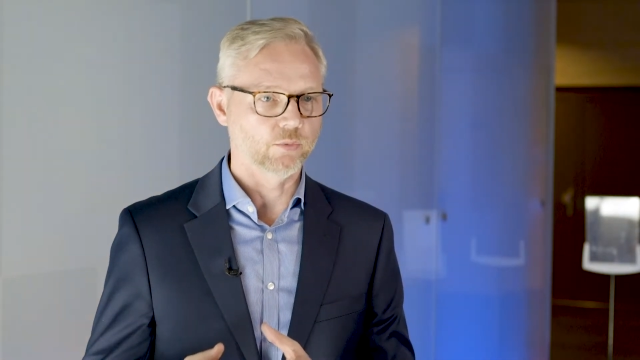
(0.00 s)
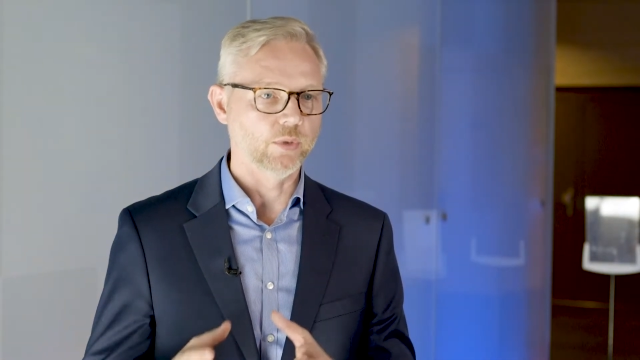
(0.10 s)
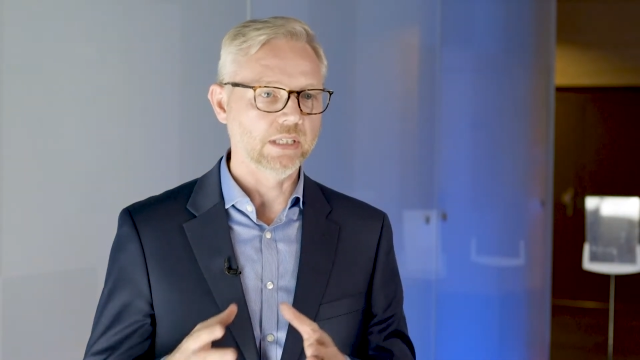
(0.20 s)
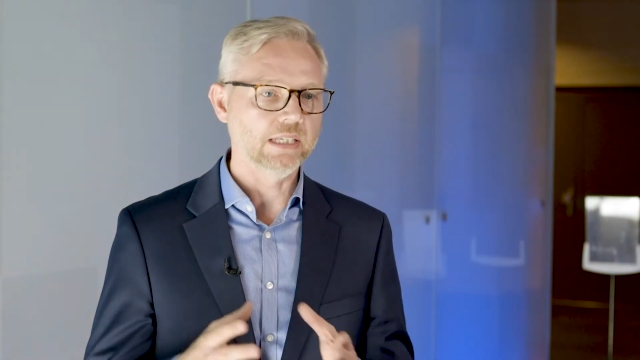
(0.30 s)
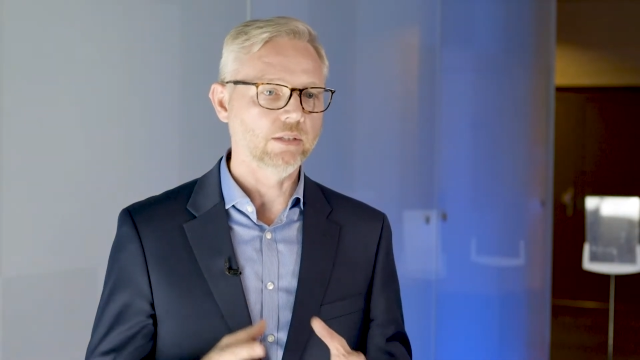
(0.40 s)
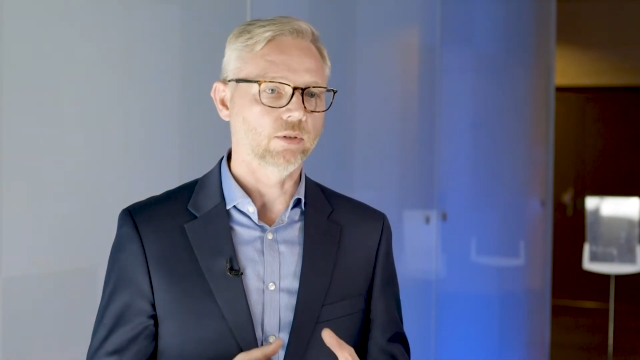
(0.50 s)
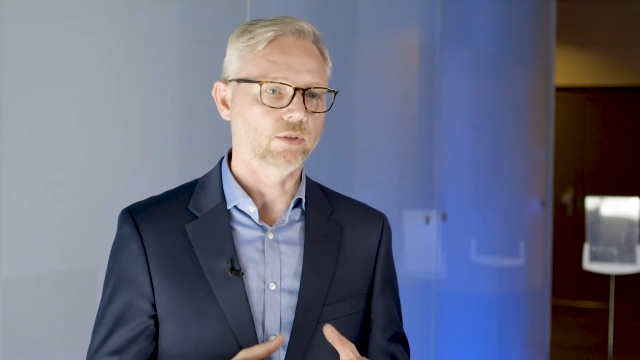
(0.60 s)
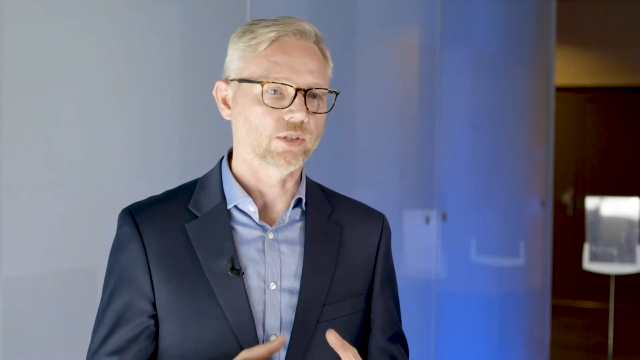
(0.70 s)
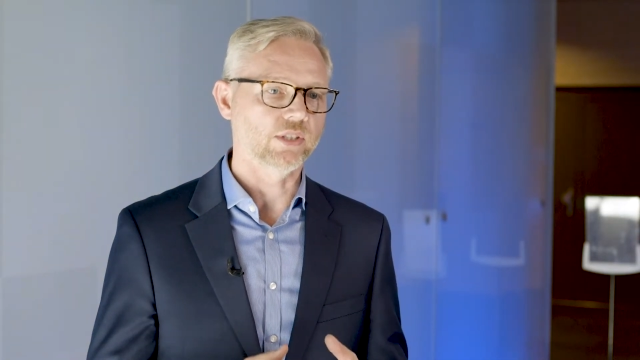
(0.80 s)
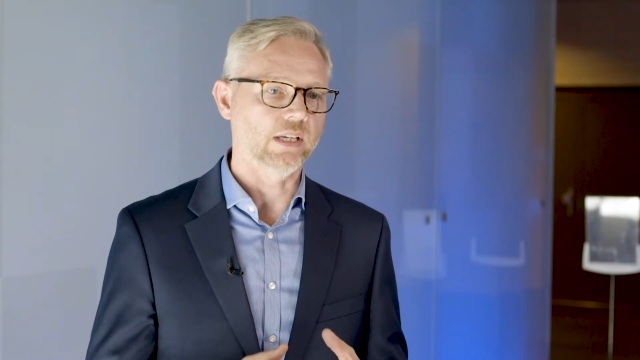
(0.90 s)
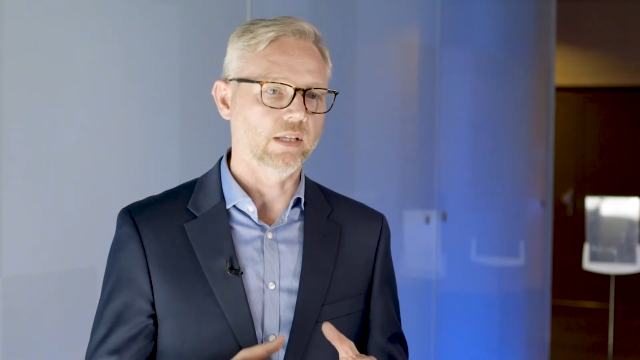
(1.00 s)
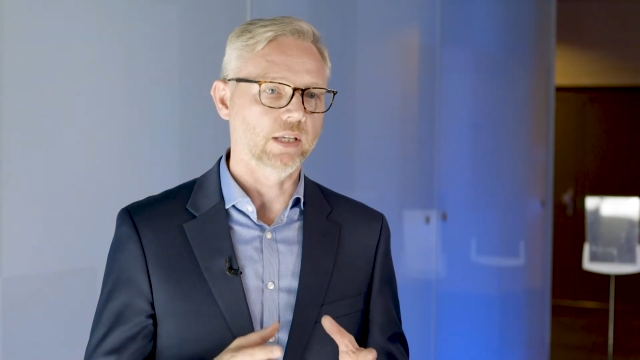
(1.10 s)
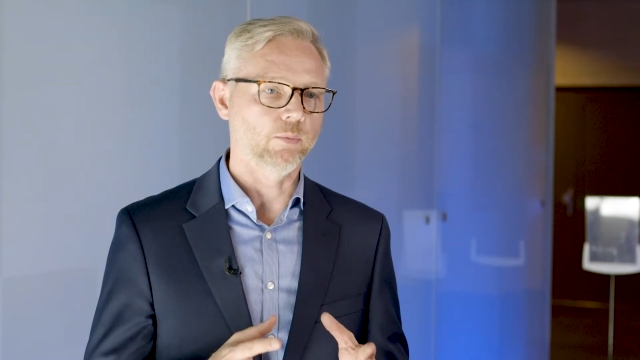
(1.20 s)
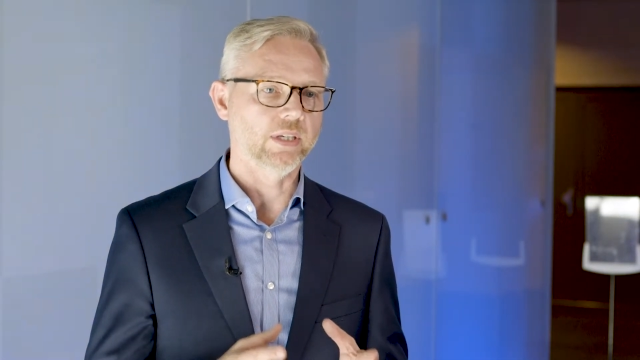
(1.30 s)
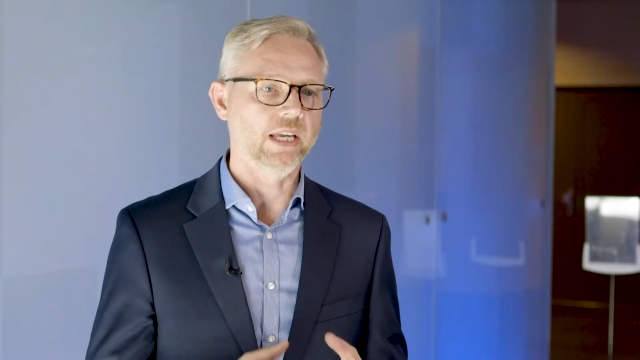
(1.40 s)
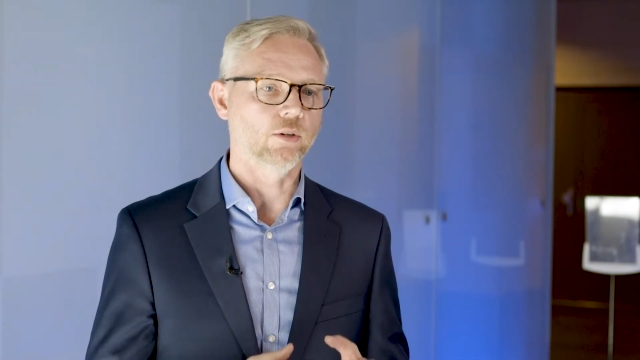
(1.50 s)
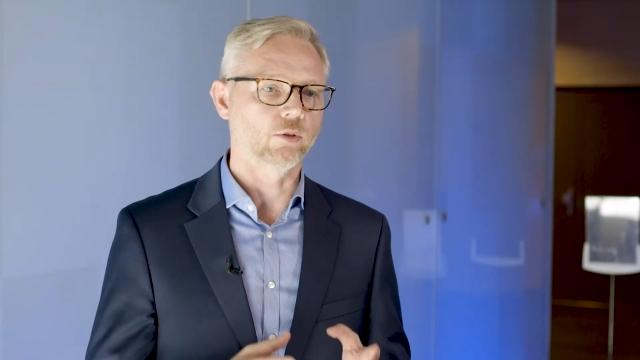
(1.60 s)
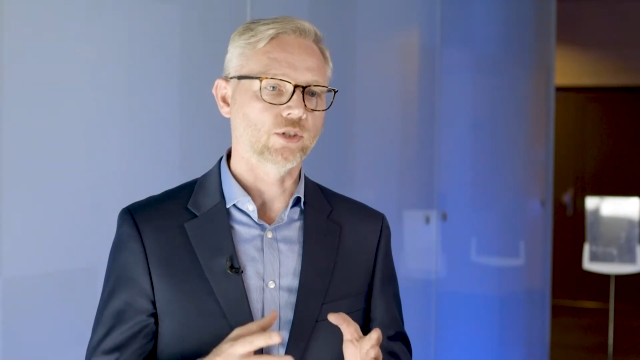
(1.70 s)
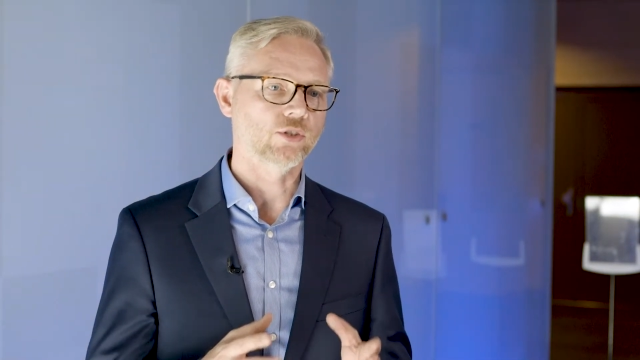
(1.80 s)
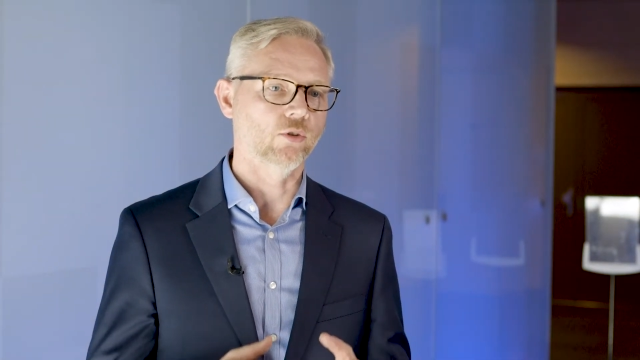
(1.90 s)
We need to understand that we
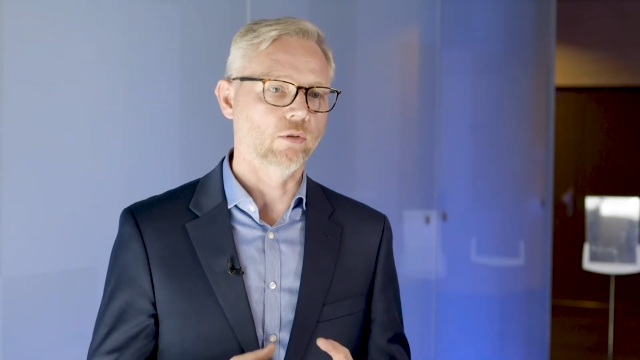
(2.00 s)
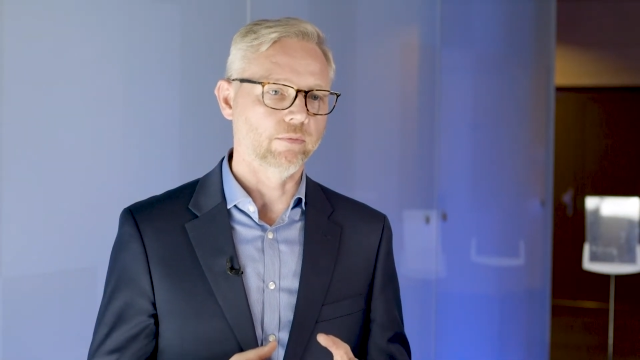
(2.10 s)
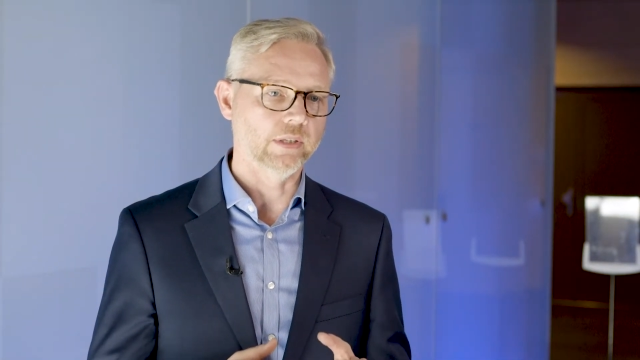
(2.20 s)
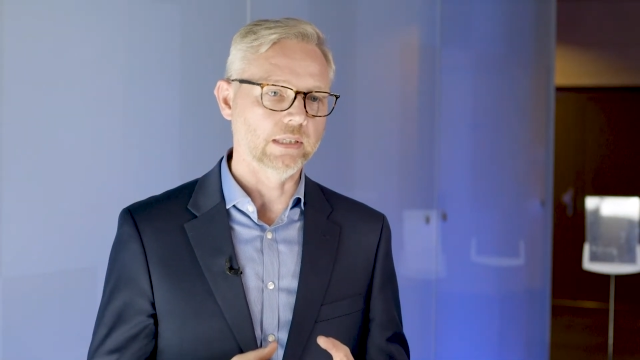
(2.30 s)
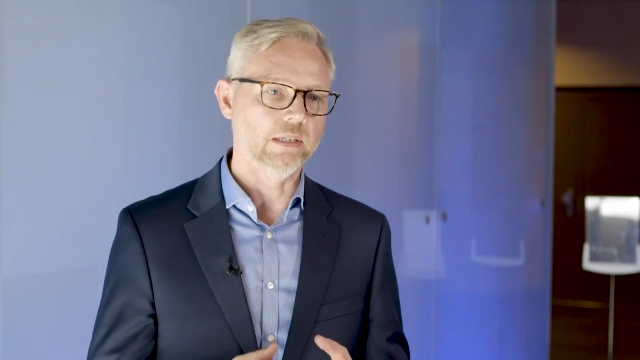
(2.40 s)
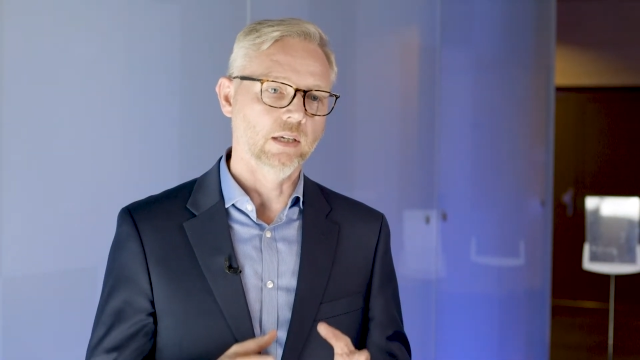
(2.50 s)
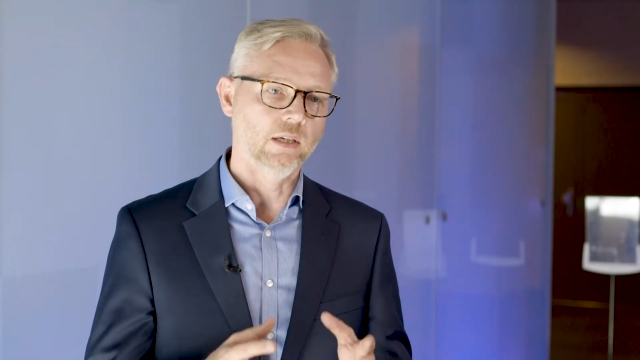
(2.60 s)
cannot solve the